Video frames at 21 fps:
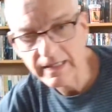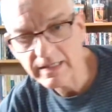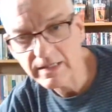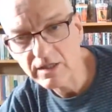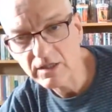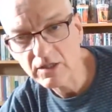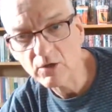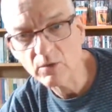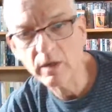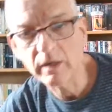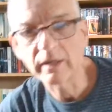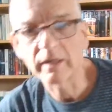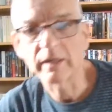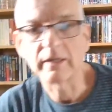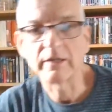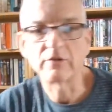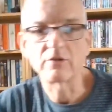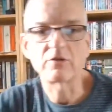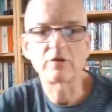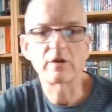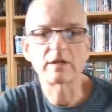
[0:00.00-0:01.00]
is quite an
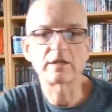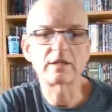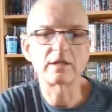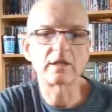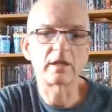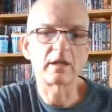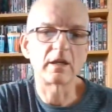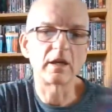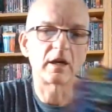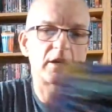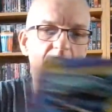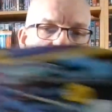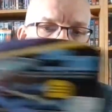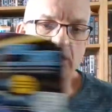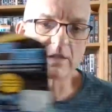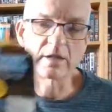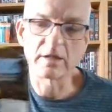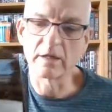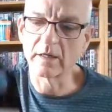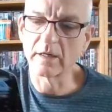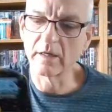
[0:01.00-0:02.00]
interesting
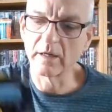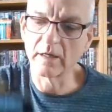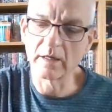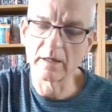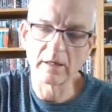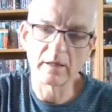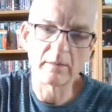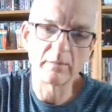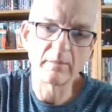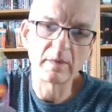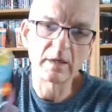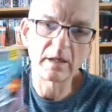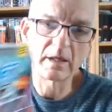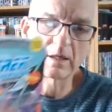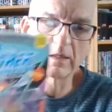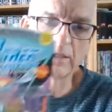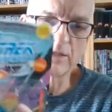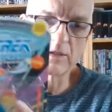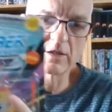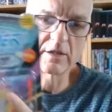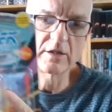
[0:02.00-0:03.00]
character,
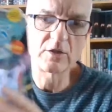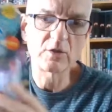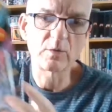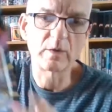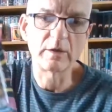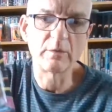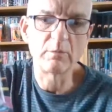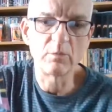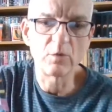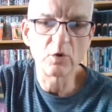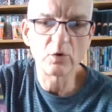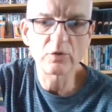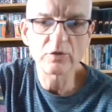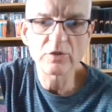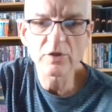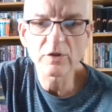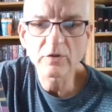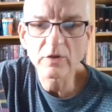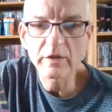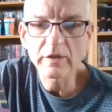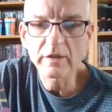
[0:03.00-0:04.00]
and it's this one,
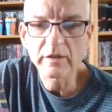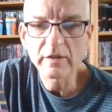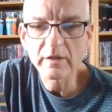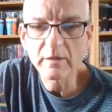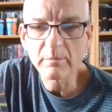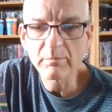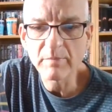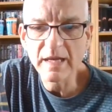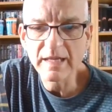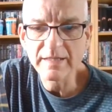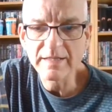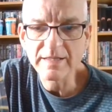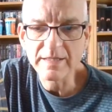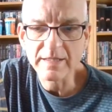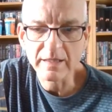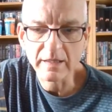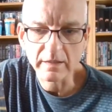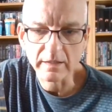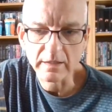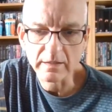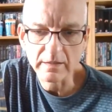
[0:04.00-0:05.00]
Mordock the
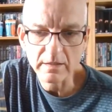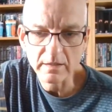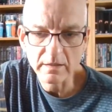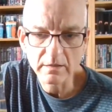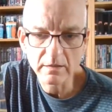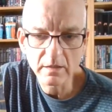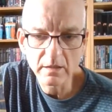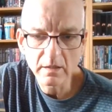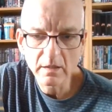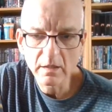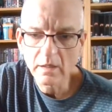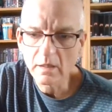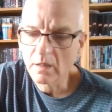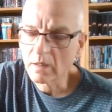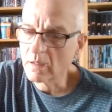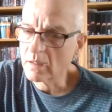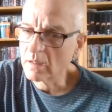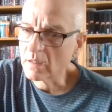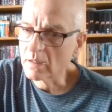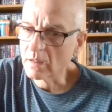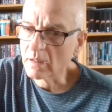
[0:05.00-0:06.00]
Benzite.
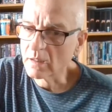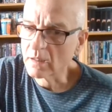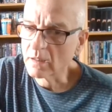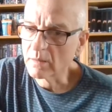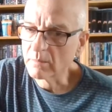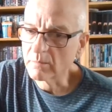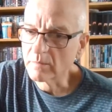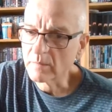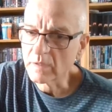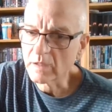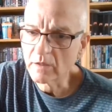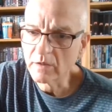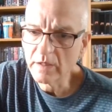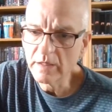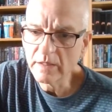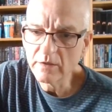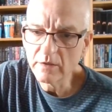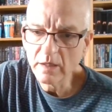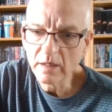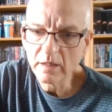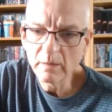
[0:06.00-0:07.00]
Now,
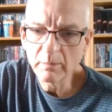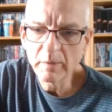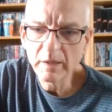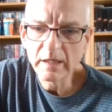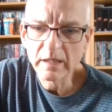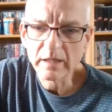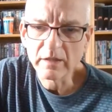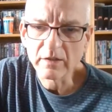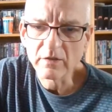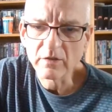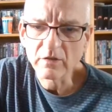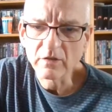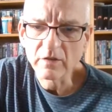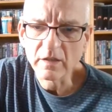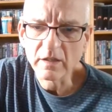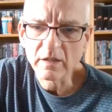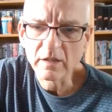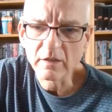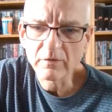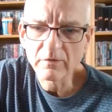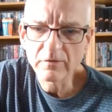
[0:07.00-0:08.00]
he appears
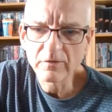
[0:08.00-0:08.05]
in a